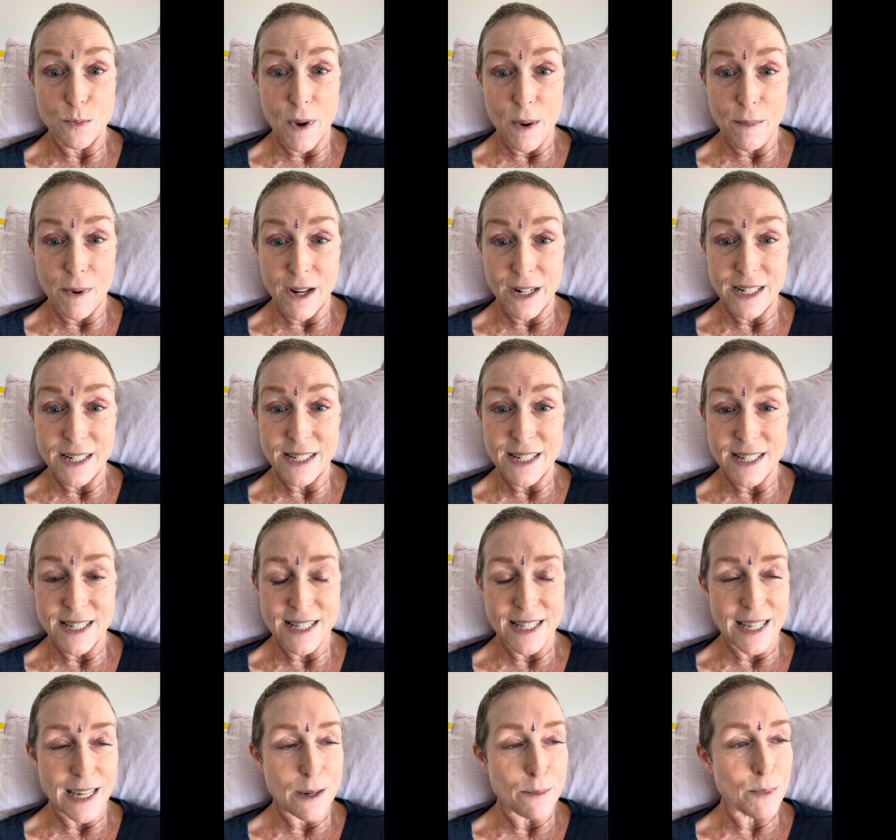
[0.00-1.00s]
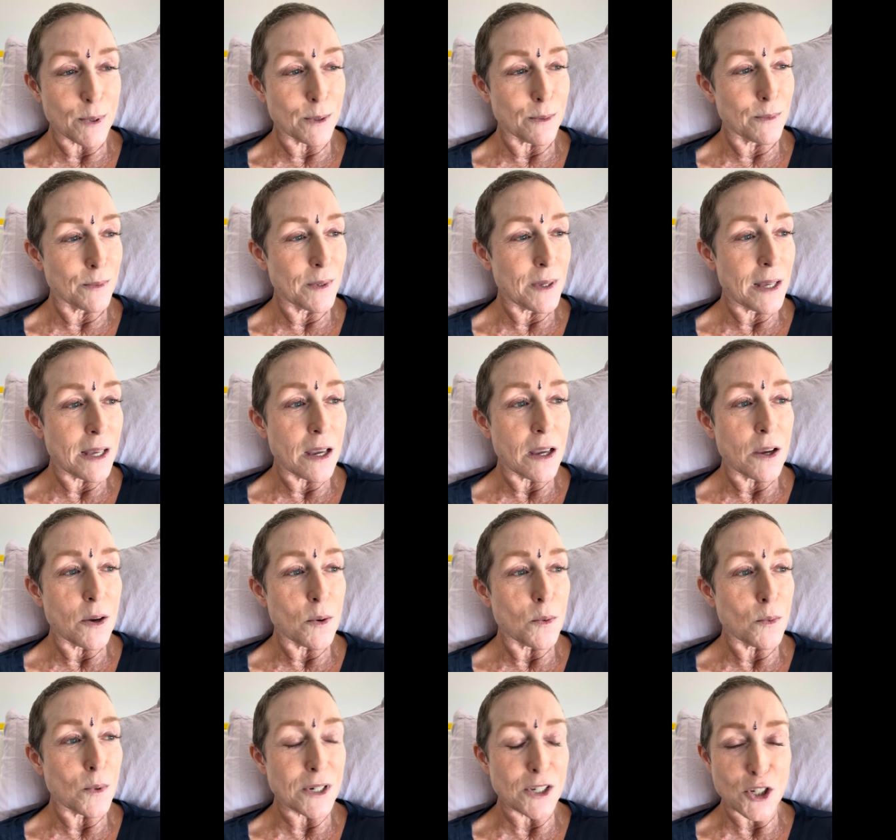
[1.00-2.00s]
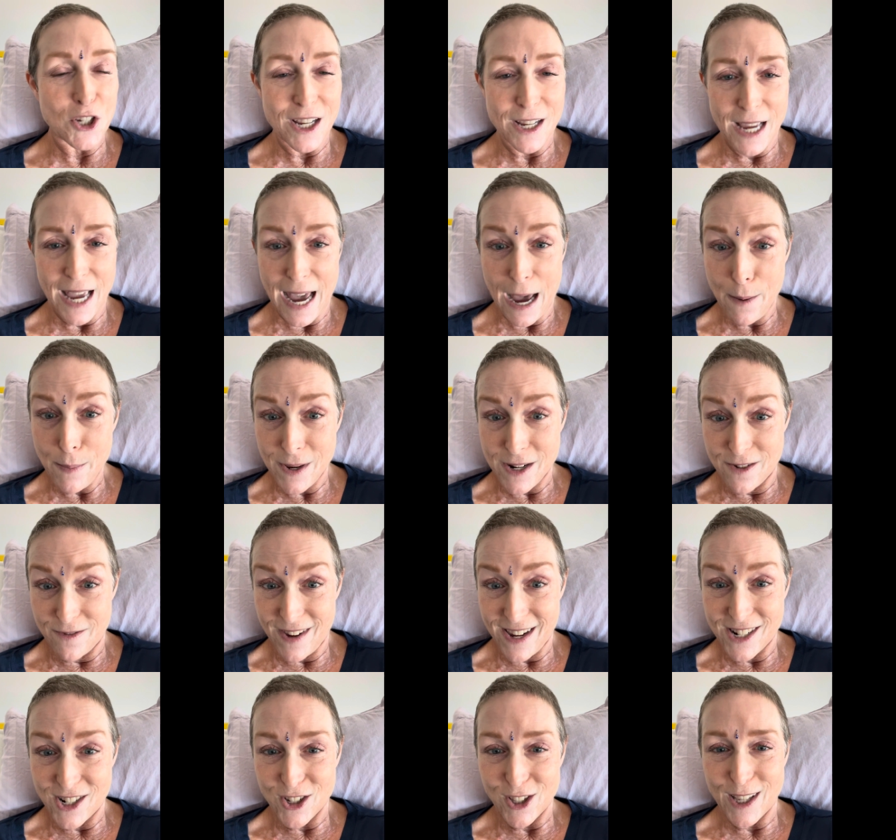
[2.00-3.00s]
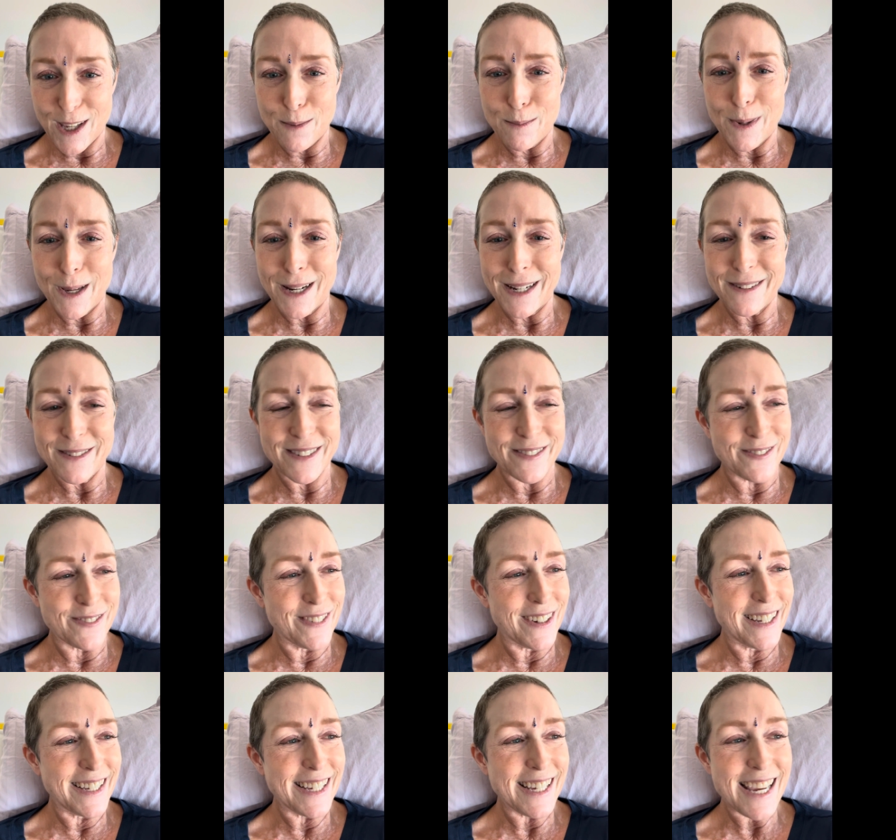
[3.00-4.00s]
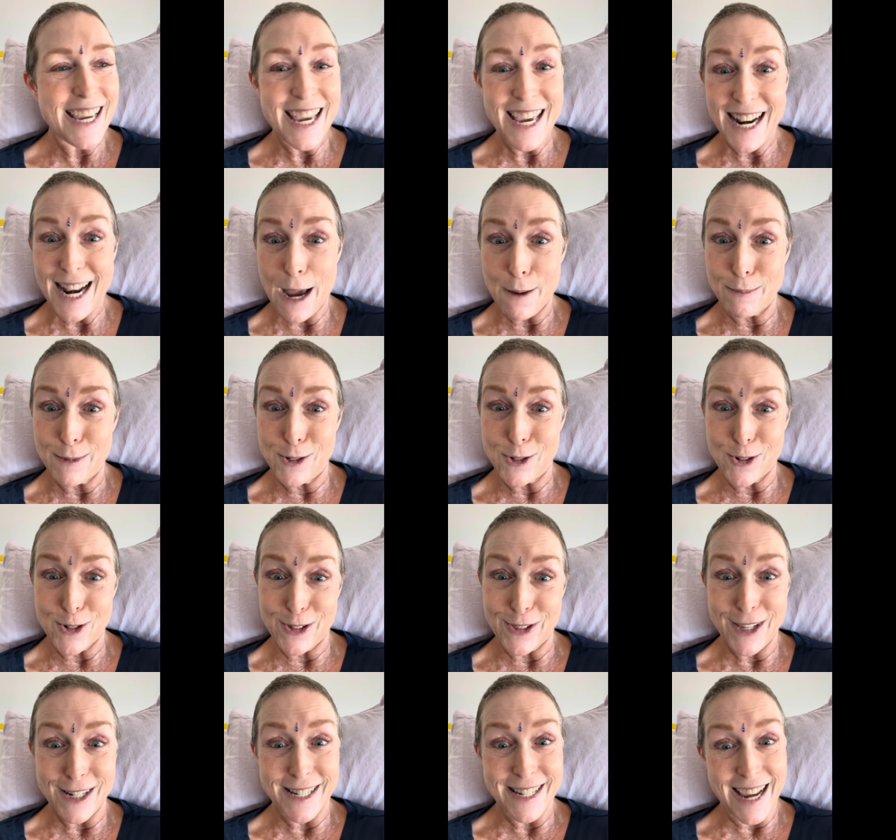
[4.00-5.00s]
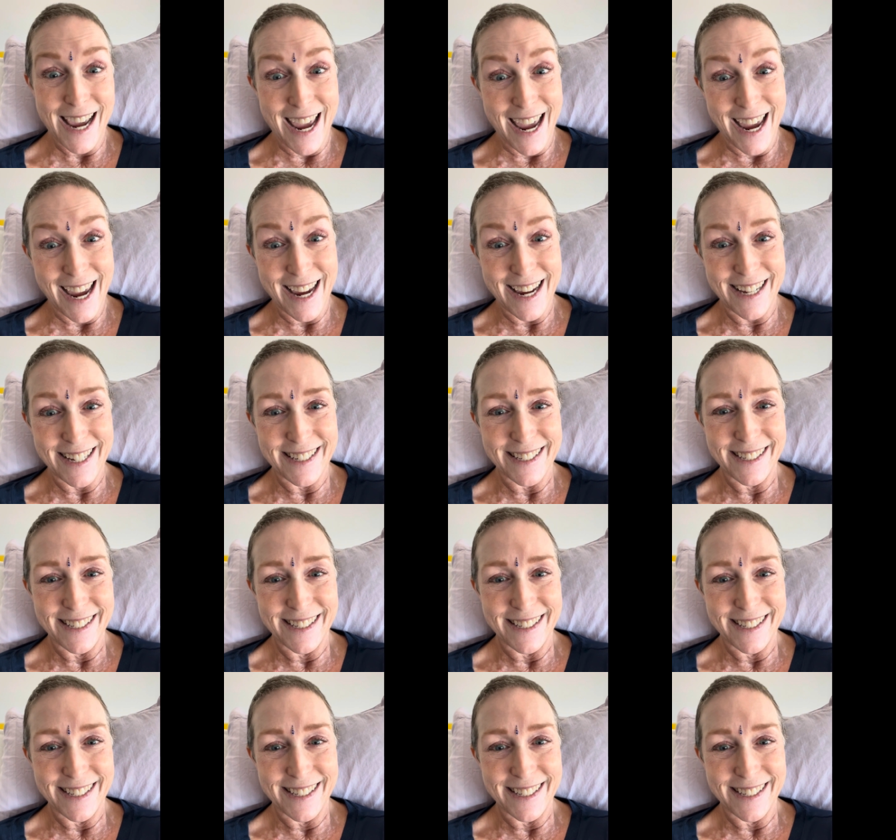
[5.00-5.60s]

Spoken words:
my body to sleep, which happened eventually, but it happened during the day.